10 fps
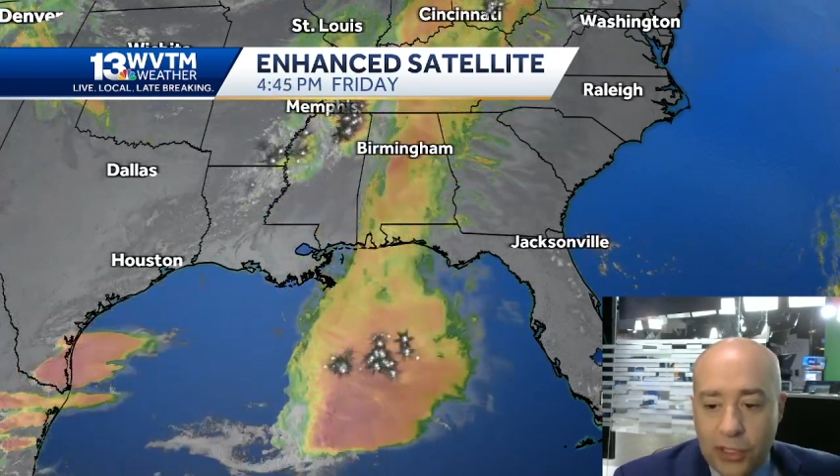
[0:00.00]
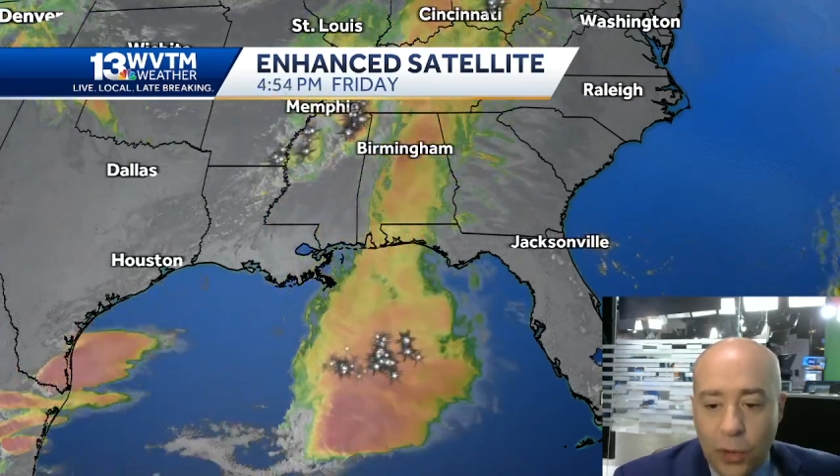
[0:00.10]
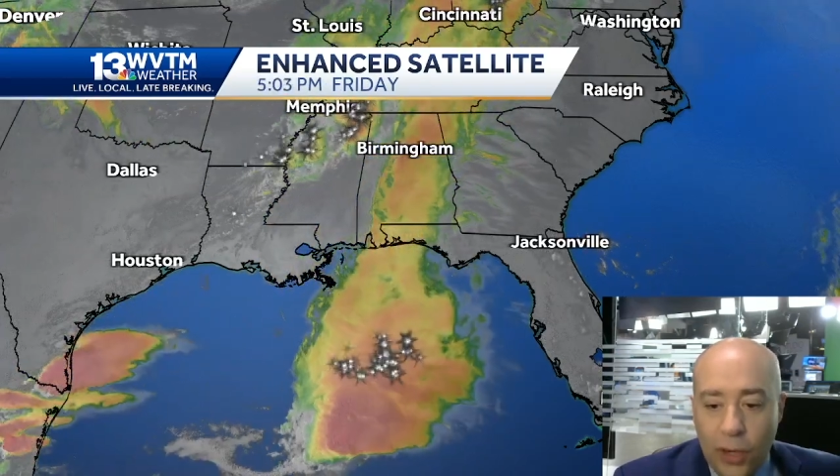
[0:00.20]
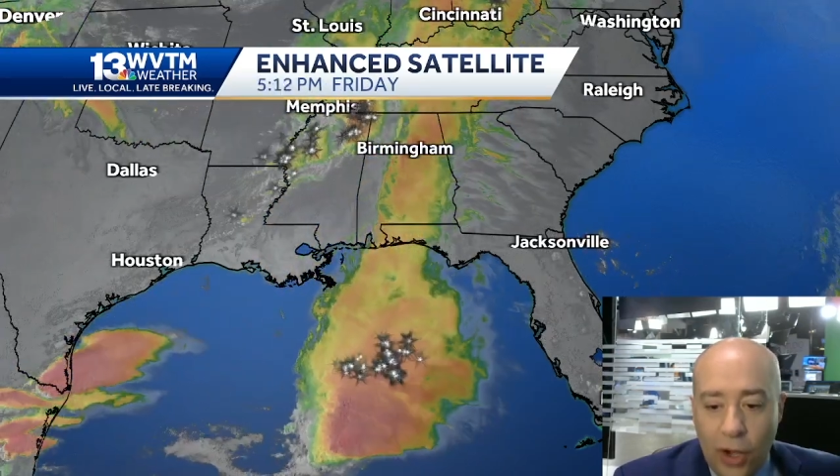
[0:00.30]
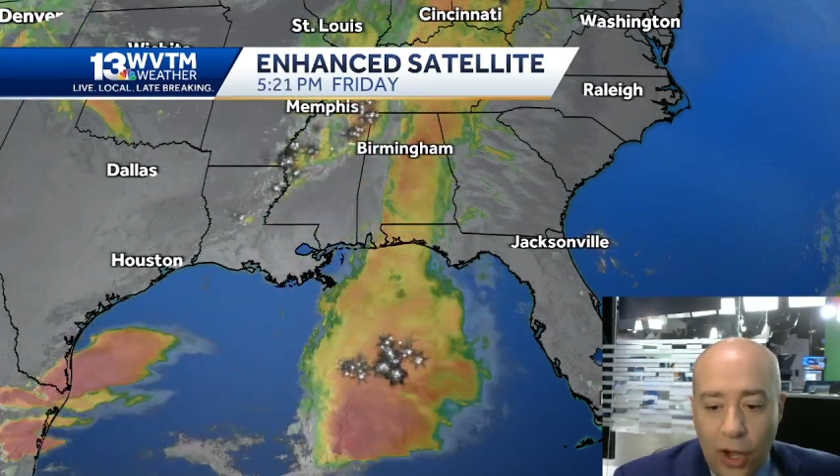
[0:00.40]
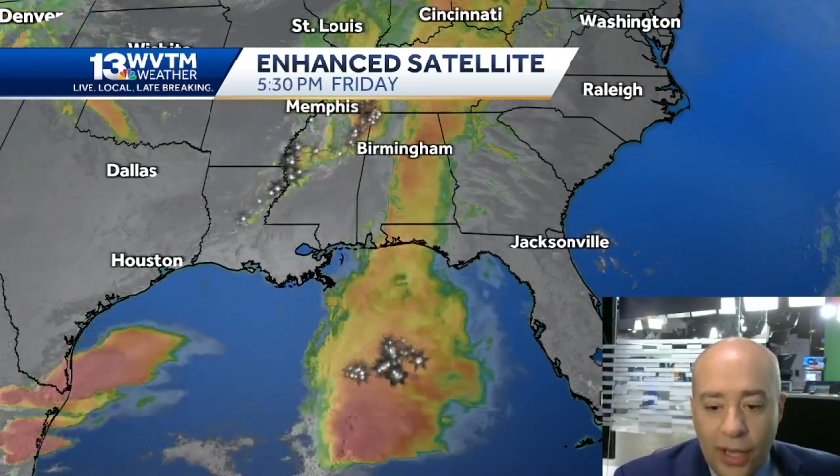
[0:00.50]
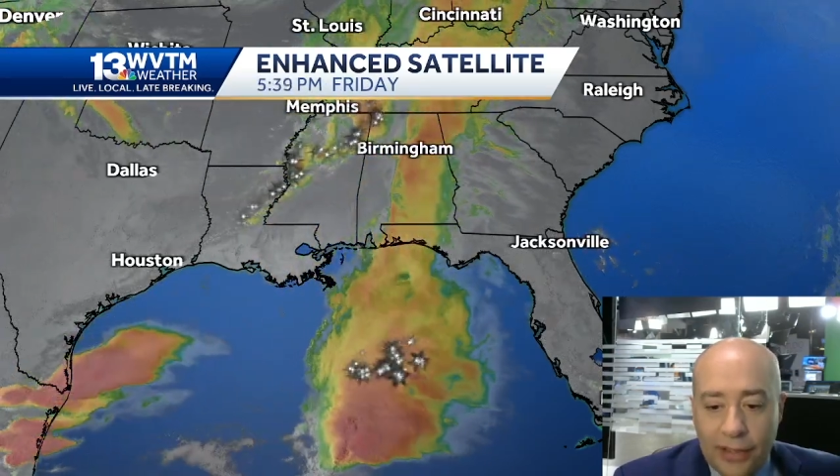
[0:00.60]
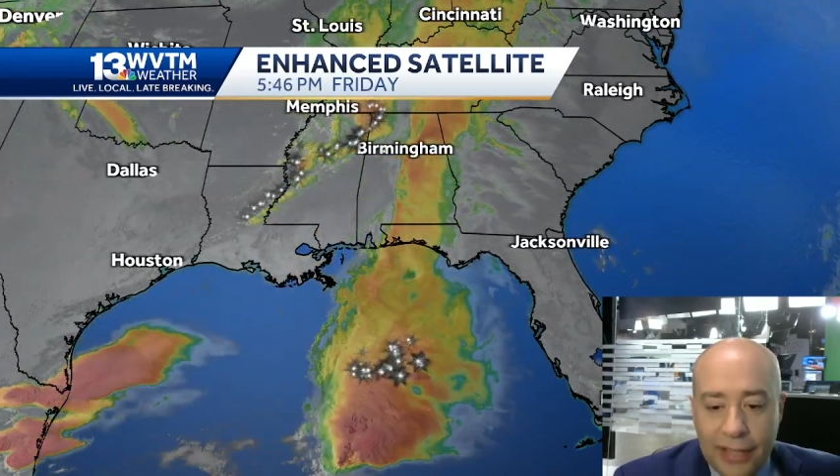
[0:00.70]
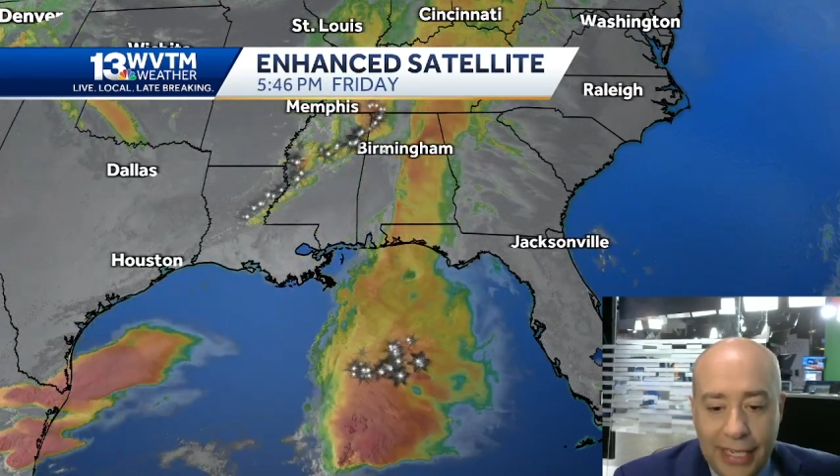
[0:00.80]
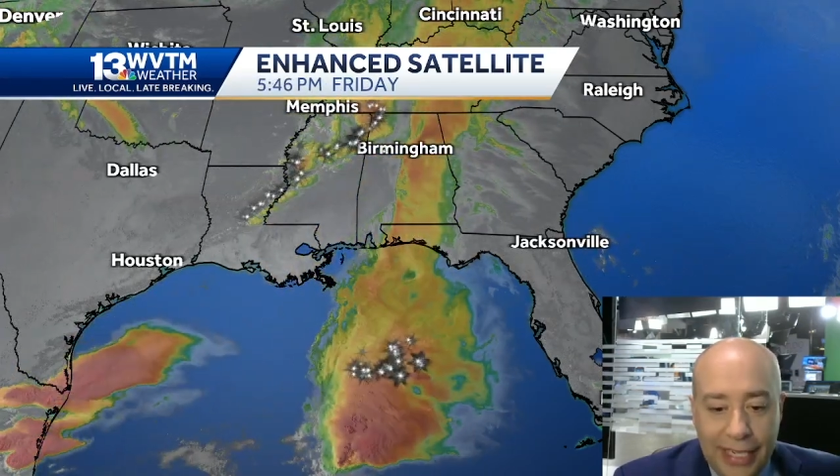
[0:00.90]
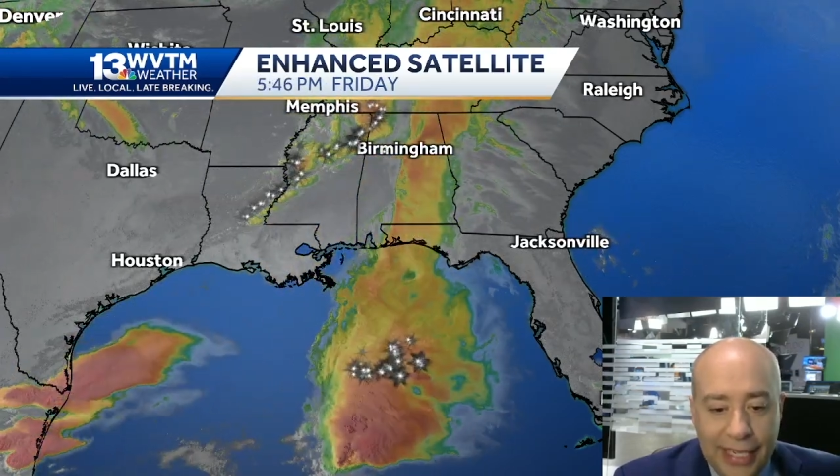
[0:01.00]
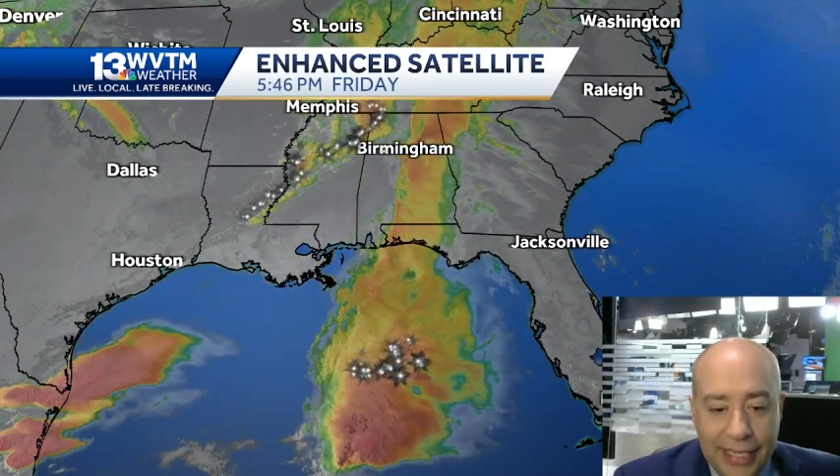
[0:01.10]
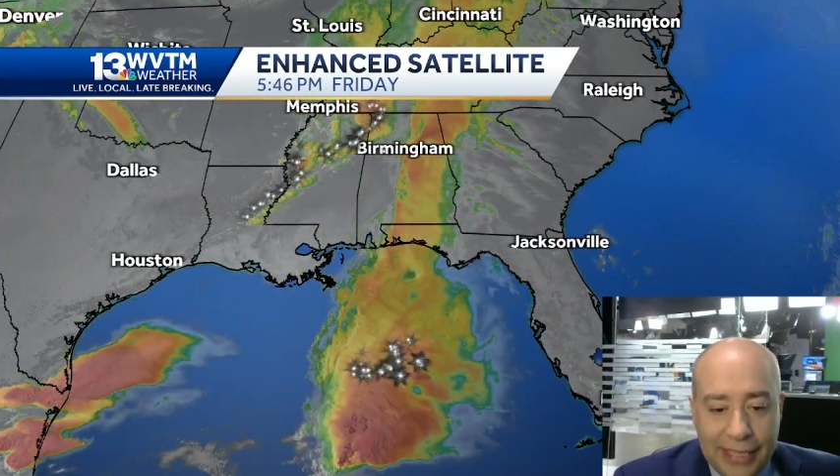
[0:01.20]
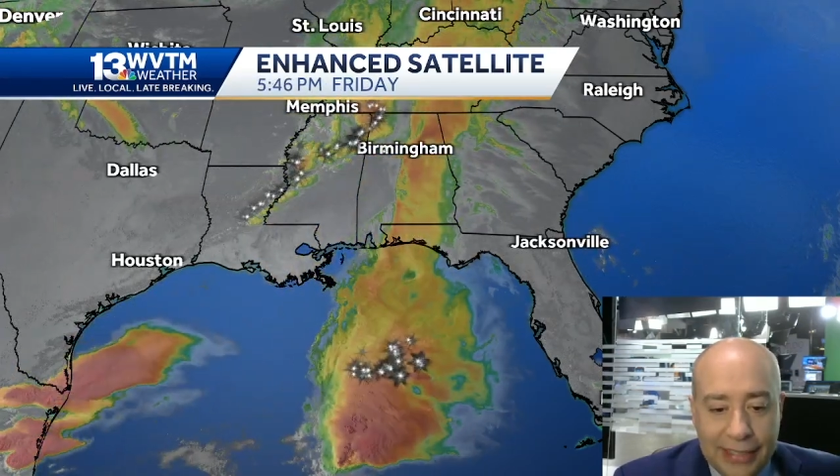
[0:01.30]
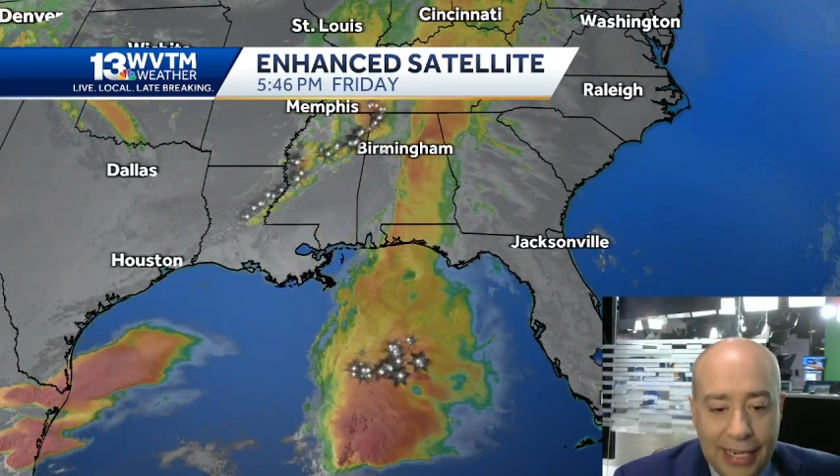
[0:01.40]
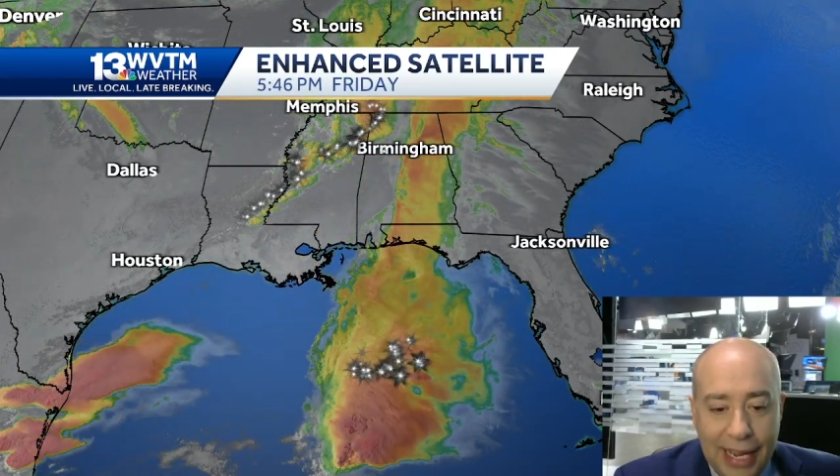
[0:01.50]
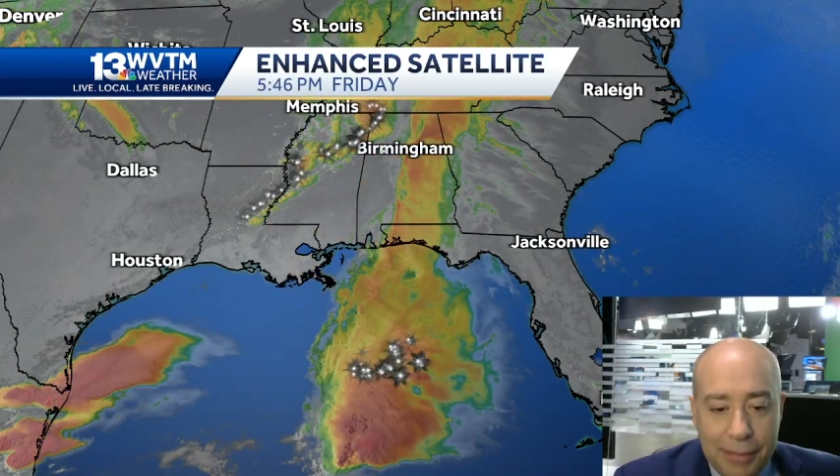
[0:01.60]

going on in